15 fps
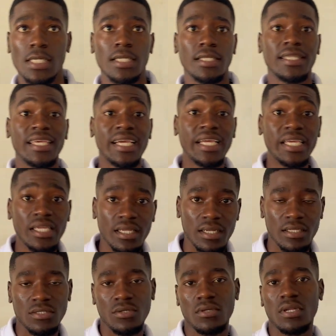3. Let's
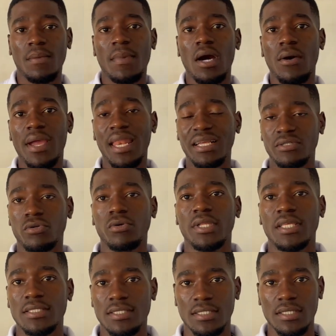talking about
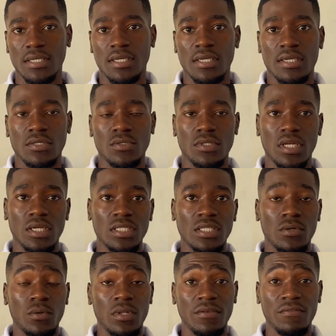electronics. So that is the
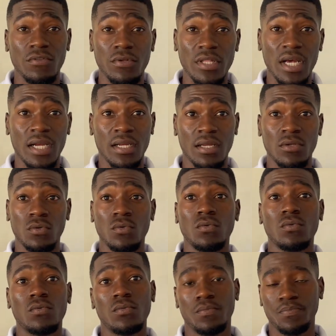only video that I can do
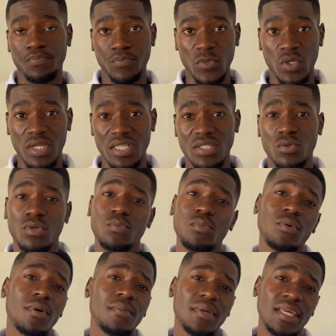under secret
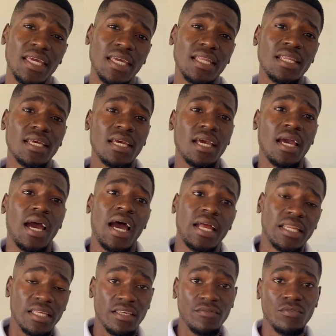problem again. And
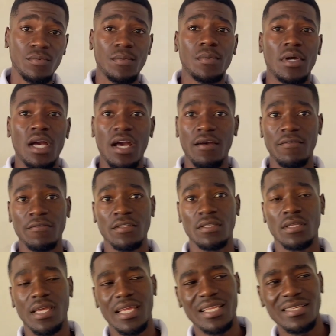if you people have
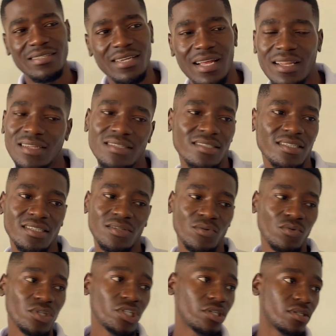any challenging
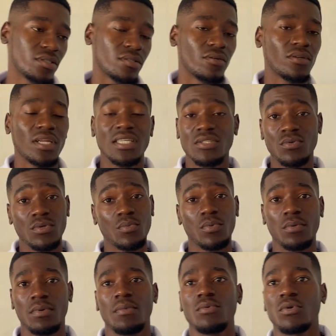question under secret
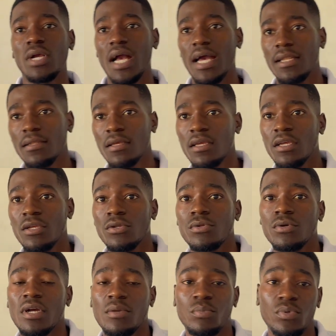problem, you can
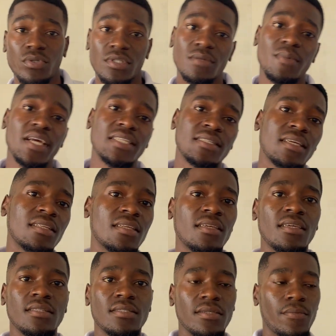proceed by sending it